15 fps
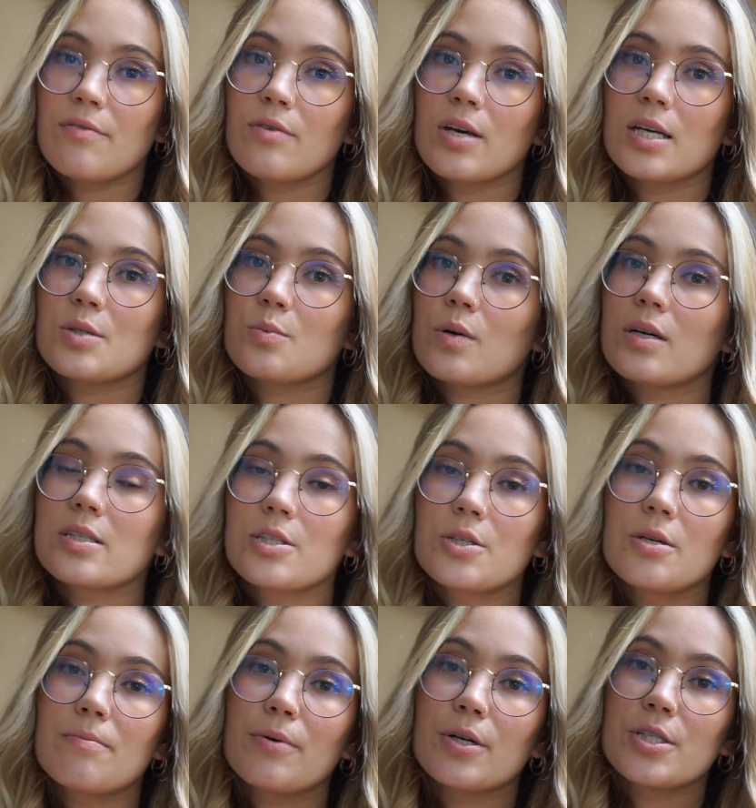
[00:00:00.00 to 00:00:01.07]
If you guys want, you
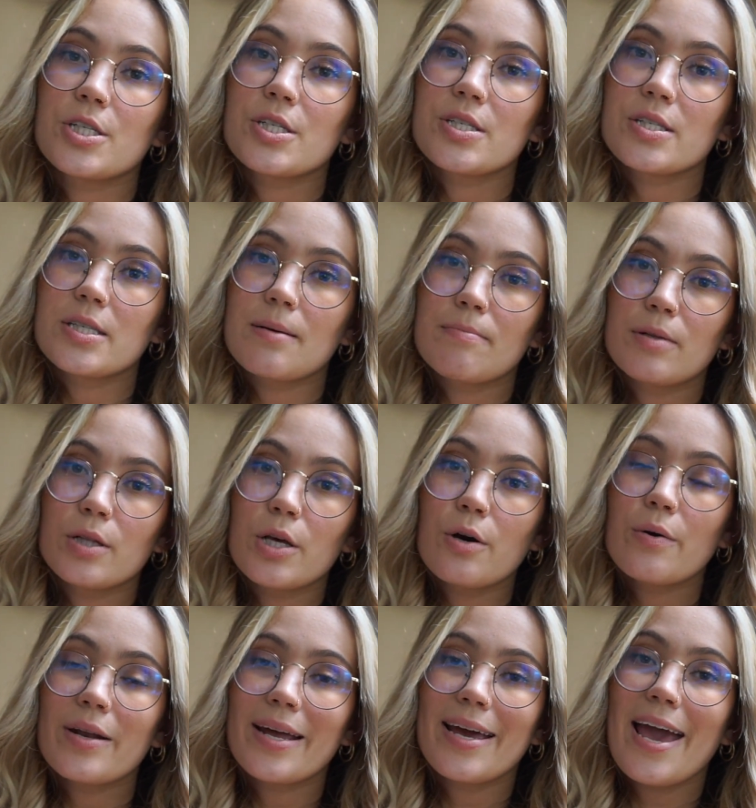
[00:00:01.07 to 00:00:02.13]
can purchase some
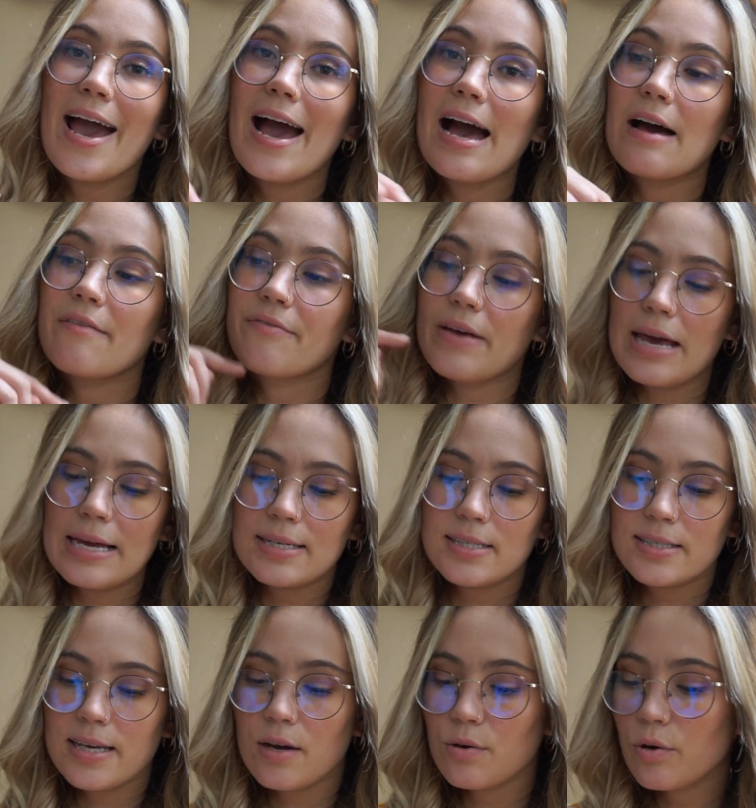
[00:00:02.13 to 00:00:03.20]
below, and I have a
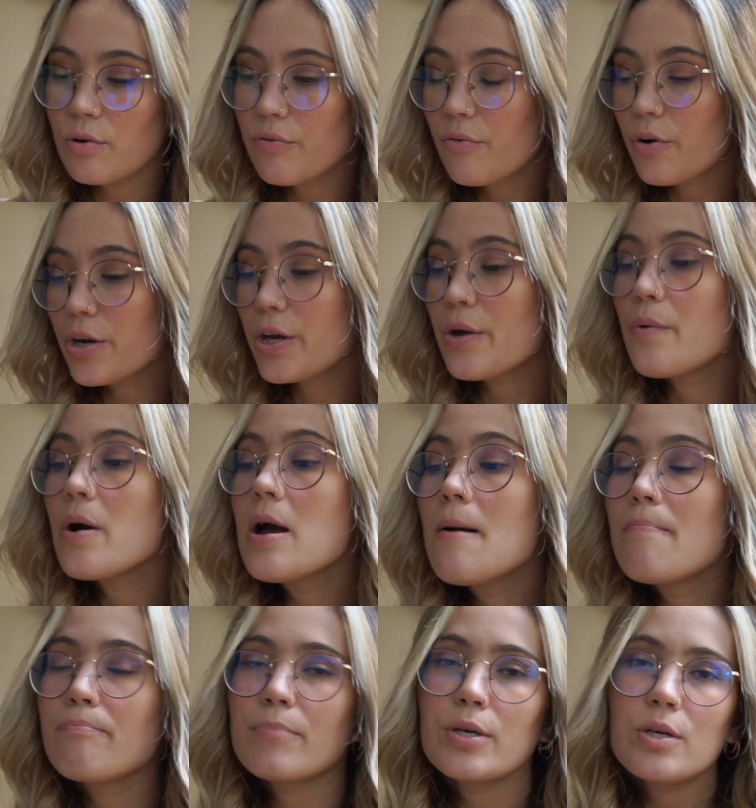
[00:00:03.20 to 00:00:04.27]
discount code for you,
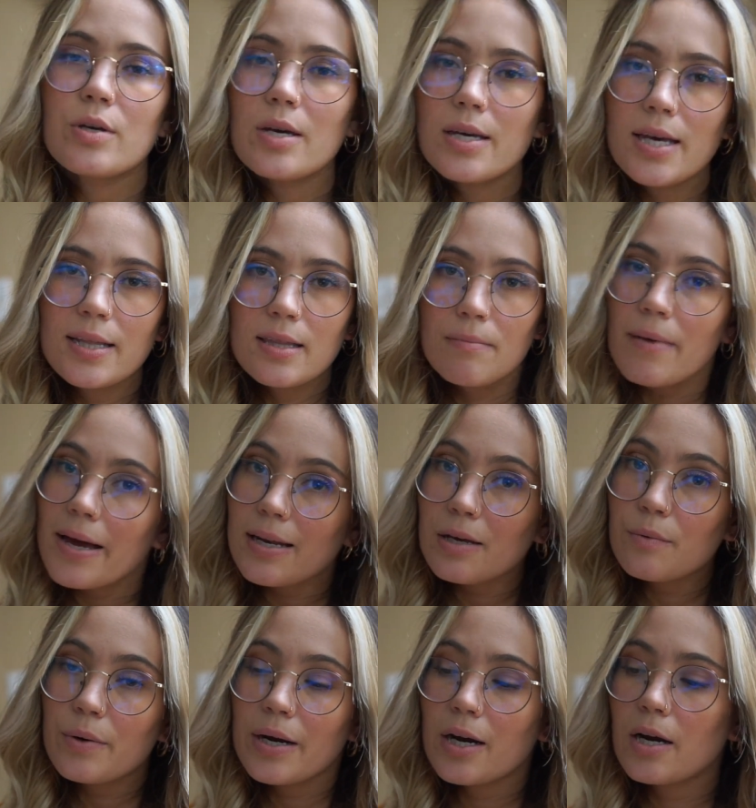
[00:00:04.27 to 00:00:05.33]
but you can get them
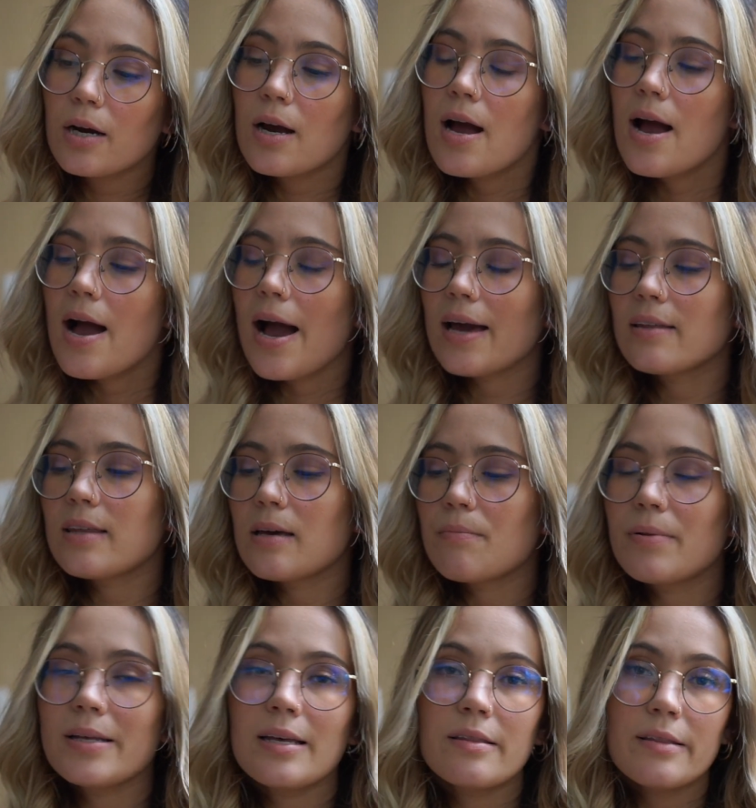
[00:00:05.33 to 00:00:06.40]
anywhere. I
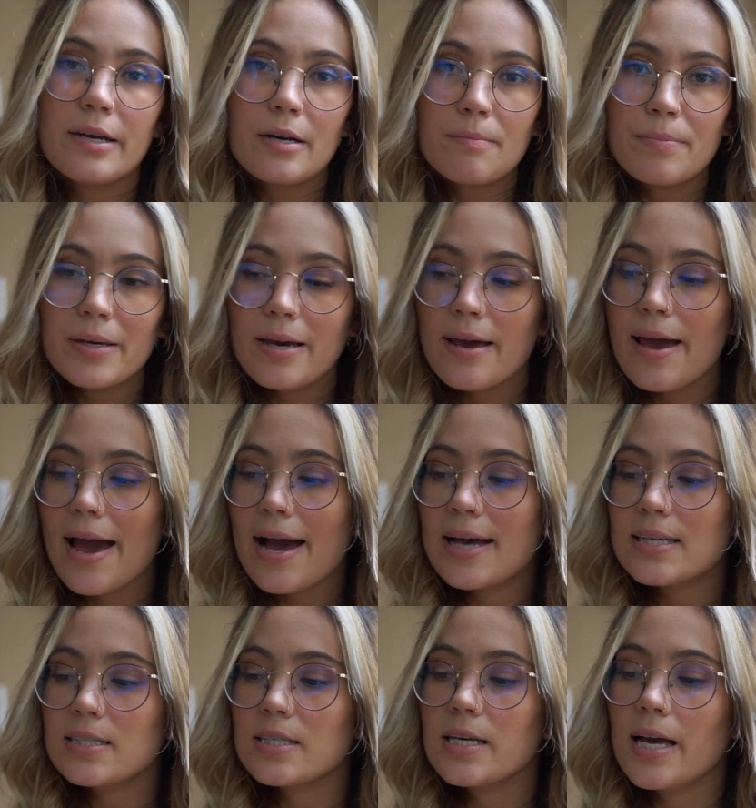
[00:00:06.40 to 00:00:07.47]
think Plant Therapy
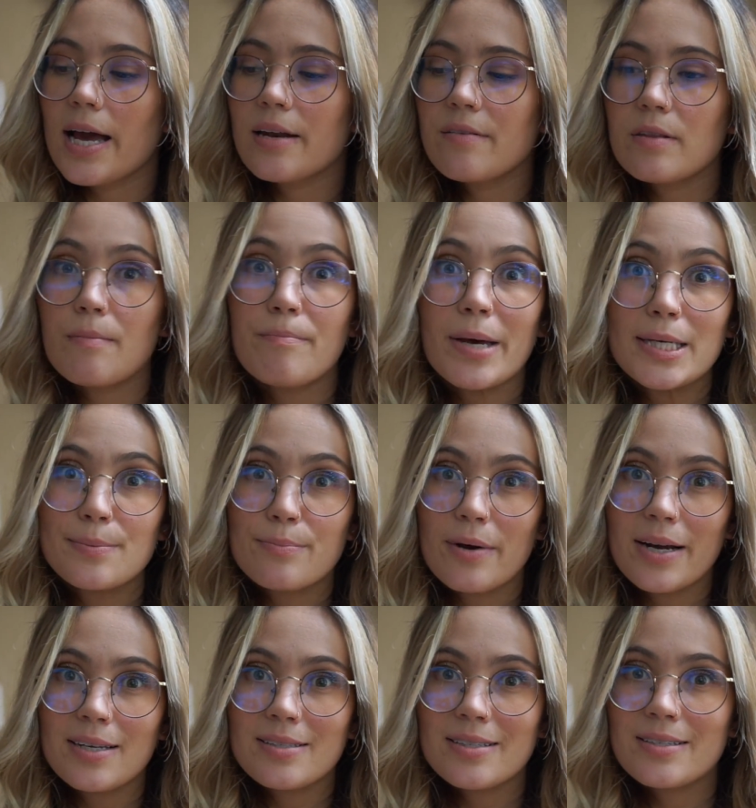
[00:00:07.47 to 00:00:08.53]
has kind of the best
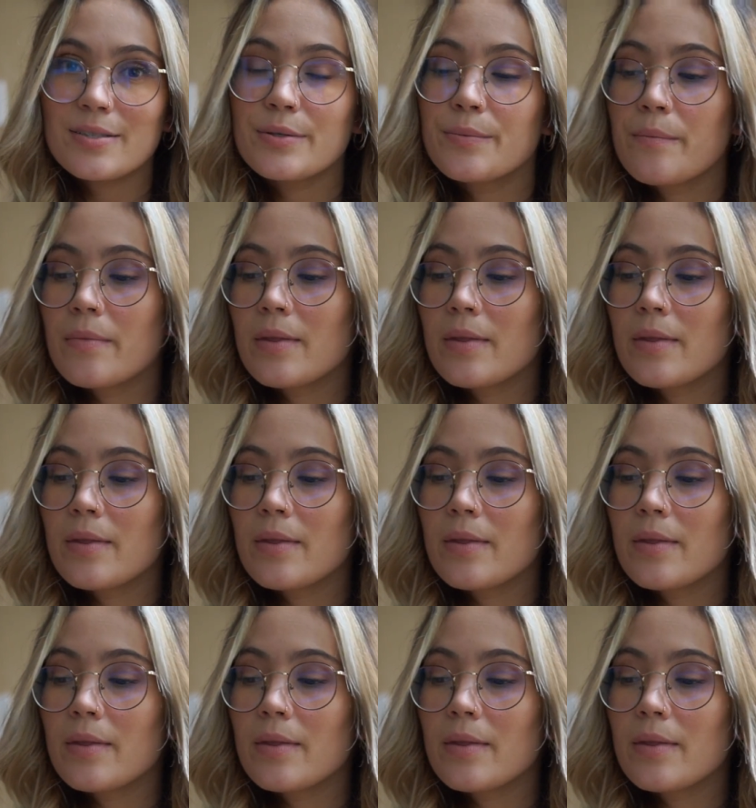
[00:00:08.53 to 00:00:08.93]
prices